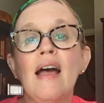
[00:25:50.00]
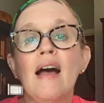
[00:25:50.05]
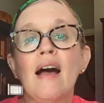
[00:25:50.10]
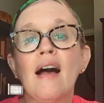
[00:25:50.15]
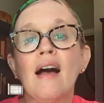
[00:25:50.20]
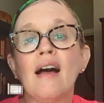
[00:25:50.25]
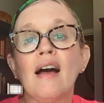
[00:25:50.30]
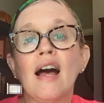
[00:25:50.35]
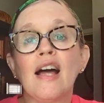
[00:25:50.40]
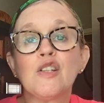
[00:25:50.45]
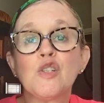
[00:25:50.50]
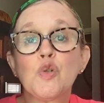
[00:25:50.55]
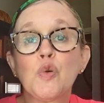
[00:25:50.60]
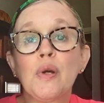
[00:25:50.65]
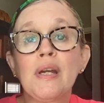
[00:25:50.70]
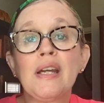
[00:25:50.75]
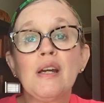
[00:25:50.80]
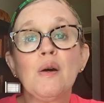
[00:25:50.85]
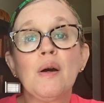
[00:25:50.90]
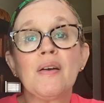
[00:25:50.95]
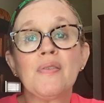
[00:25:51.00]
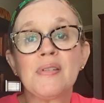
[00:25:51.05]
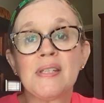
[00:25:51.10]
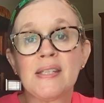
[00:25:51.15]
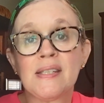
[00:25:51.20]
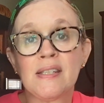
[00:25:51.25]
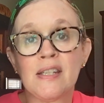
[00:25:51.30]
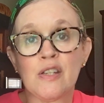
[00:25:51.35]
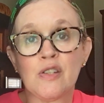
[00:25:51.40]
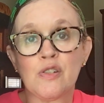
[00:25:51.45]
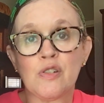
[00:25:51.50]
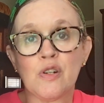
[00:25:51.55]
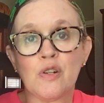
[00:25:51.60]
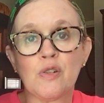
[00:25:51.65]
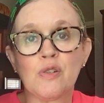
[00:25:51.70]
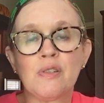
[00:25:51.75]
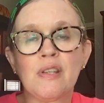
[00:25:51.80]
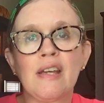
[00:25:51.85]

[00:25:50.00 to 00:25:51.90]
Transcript: uh, a trio of sisters.